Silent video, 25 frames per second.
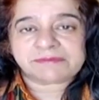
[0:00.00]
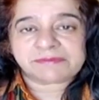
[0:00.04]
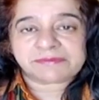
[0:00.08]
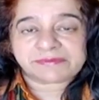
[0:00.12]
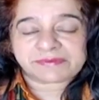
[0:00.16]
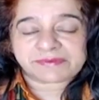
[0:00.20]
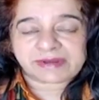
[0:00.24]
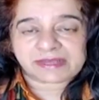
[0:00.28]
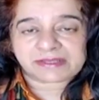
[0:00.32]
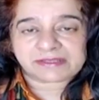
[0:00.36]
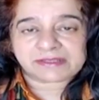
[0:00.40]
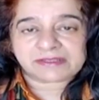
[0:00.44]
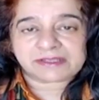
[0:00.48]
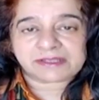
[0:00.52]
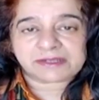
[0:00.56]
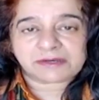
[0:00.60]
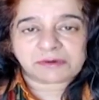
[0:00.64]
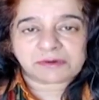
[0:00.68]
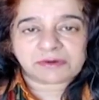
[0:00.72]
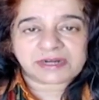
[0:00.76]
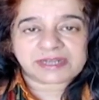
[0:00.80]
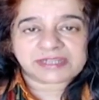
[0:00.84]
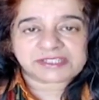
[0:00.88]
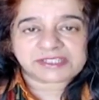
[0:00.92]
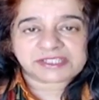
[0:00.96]
rather than
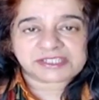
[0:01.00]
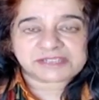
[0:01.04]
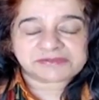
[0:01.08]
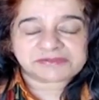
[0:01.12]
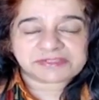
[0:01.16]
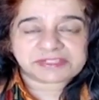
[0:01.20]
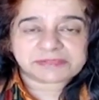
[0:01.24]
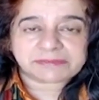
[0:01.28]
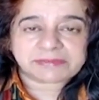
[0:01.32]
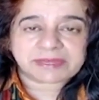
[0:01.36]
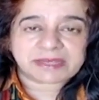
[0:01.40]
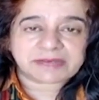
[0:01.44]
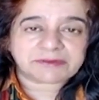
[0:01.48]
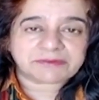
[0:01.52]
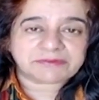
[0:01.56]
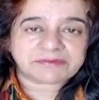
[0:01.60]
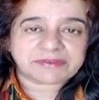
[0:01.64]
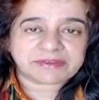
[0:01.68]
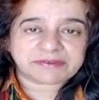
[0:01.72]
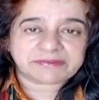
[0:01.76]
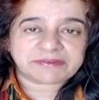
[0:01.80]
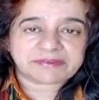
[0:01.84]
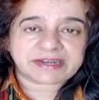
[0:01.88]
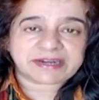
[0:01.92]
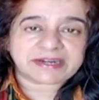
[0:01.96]
hold HDFC Bank,
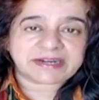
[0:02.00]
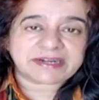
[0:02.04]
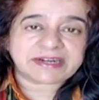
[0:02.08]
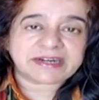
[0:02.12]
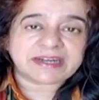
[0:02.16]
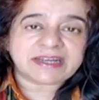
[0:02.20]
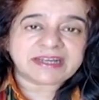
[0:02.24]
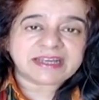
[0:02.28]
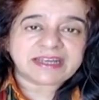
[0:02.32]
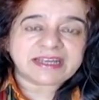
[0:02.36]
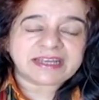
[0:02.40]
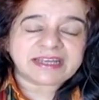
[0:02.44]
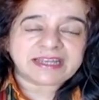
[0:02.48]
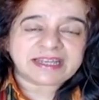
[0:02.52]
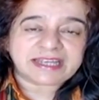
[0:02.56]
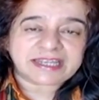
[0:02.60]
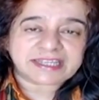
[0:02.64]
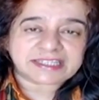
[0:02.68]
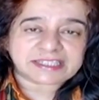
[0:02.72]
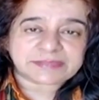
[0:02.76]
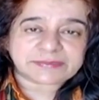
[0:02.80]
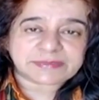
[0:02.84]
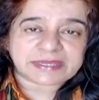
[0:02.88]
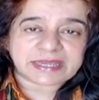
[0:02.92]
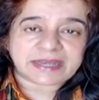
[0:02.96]
we've held
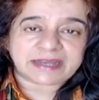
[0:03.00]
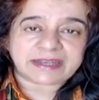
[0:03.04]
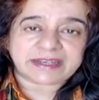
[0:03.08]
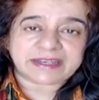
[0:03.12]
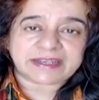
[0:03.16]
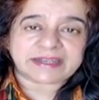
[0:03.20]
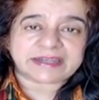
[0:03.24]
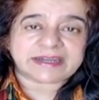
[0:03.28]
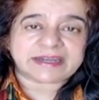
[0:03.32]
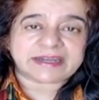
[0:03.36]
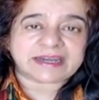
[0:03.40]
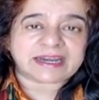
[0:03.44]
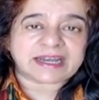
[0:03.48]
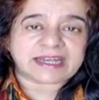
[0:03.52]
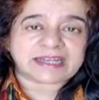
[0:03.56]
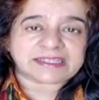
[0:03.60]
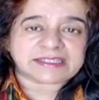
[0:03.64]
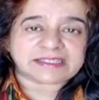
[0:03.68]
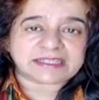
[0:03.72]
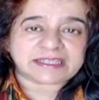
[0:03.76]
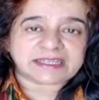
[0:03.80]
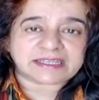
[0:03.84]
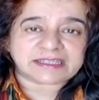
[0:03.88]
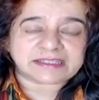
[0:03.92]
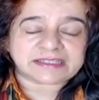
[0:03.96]
SBI and
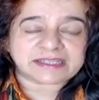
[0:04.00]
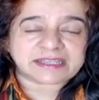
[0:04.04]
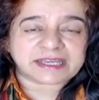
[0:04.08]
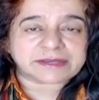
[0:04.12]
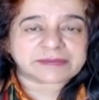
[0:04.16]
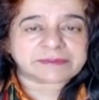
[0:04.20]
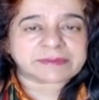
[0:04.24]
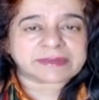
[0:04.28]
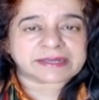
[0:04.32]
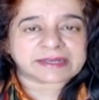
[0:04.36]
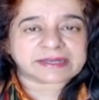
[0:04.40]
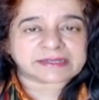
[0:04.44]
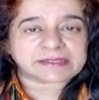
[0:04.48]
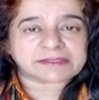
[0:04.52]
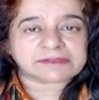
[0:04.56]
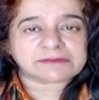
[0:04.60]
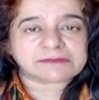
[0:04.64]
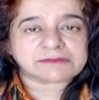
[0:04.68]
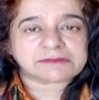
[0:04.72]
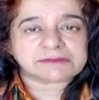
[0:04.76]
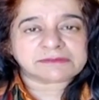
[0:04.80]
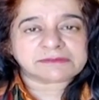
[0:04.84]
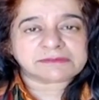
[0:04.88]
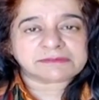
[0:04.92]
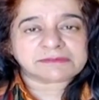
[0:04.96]
ICICI Bank.
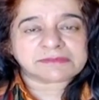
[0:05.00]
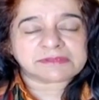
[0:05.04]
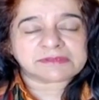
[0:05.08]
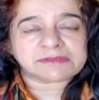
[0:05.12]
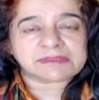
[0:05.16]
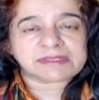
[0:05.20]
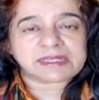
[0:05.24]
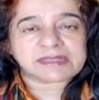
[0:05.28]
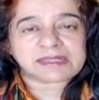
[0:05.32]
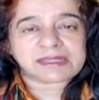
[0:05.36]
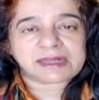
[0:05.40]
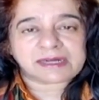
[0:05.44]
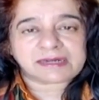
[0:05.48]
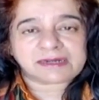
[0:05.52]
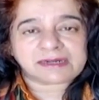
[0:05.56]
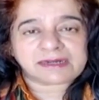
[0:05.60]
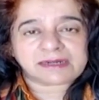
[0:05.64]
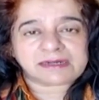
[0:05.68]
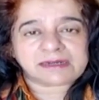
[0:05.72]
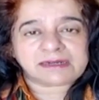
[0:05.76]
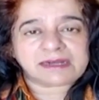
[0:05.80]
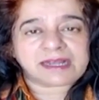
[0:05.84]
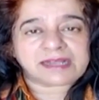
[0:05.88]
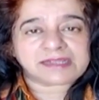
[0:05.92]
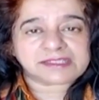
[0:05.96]
So that
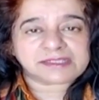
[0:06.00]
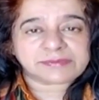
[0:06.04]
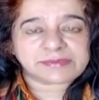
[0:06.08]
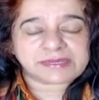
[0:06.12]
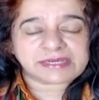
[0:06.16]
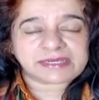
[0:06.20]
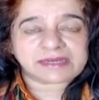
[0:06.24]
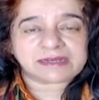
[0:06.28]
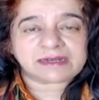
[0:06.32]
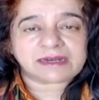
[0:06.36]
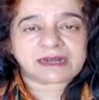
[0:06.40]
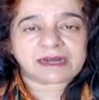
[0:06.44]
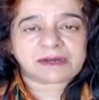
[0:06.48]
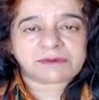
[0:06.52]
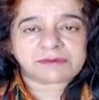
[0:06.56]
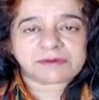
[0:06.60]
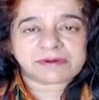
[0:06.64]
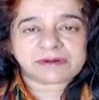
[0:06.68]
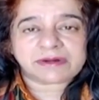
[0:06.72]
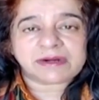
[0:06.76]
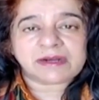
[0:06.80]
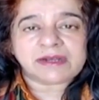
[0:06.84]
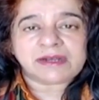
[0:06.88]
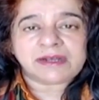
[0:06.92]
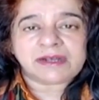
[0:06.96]
has been
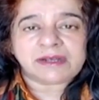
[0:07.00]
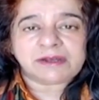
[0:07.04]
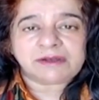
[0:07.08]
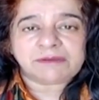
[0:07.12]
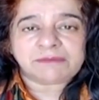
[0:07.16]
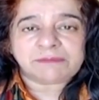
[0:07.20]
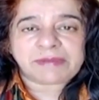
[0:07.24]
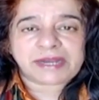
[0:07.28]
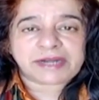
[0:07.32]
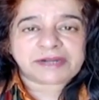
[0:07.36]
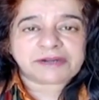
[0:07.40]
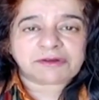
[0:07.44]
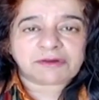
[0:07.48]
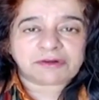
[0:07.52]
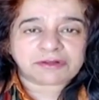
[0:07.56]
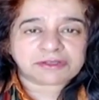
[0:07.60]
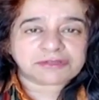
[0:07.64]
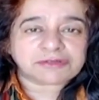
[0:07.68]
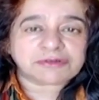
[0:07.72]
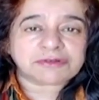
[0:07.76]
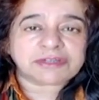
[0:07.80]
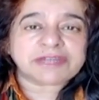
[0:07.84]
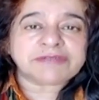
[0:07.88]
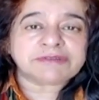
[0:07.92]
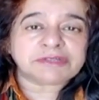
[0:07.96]
our bet
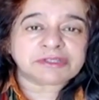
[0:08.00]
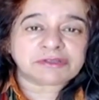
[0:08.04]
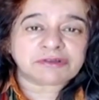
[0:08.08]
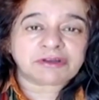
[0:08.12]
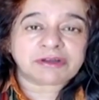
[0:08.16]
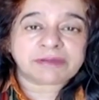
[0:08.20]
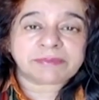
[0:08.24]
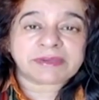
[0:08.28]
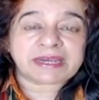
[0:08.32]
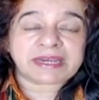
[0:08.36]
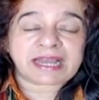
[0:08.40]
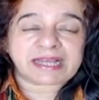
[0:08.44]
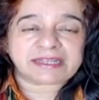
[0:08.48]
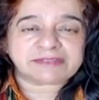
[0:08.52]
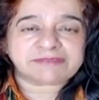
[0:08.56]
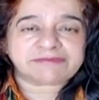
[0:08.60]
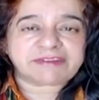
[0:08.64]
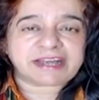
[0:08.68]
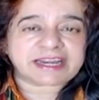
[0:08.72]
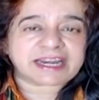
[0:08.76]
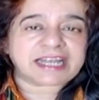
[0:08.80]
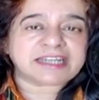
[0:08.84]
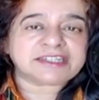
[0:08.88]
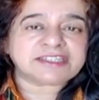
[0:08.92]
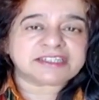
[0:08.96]
also. Even though as
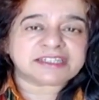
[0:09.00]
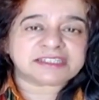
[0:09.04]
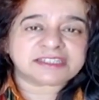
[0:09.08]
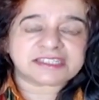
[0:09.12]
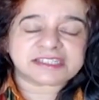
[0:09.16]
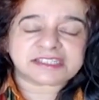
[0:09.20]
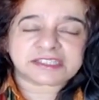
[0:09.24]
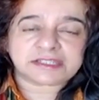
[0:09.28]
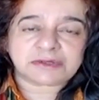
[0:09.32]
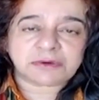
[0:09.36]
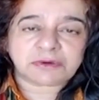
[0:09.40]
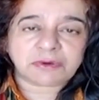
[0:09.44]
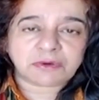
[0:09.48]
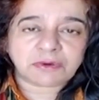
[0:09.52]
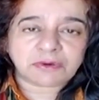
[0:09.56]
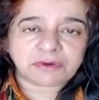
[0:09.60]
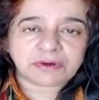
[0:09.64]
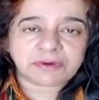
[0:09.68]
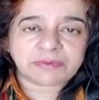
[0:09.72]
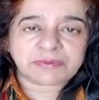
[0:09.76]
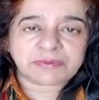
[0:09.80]
financials as a whole,